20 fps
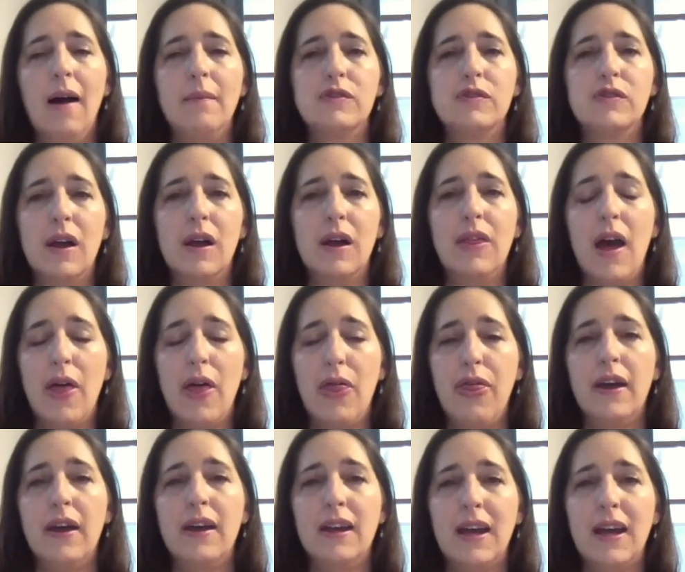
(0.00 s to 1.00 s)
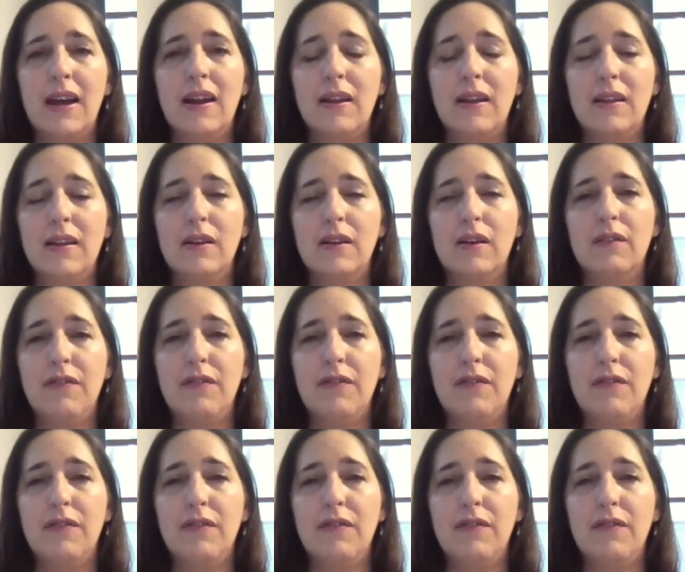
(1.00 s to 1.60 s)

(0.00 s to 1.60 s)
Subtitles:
So I think there are